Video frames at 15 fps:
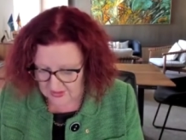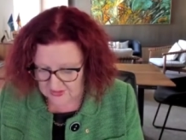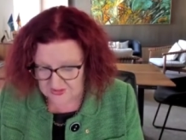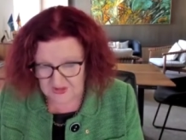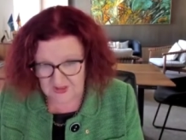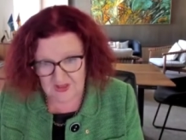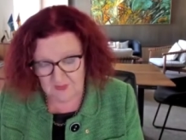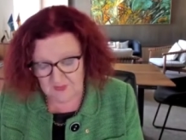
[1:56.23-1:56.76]

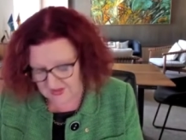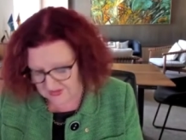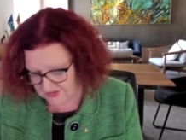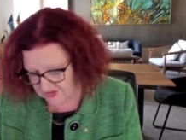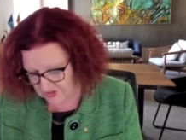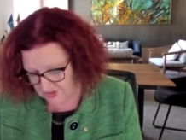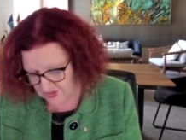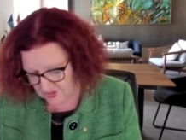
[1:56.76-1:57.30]
She
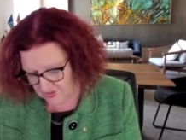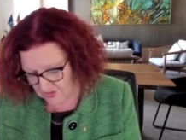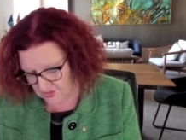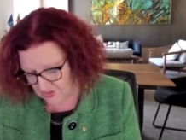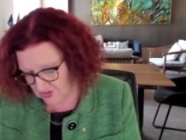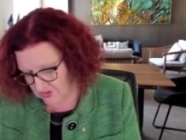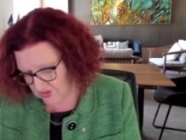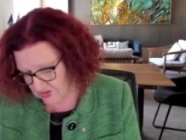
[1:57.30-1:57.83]
commenced her
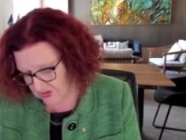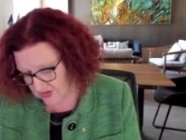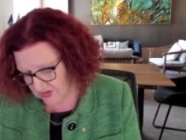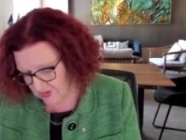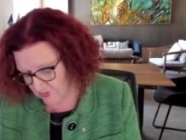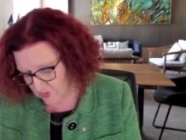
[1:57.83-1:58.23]
uh,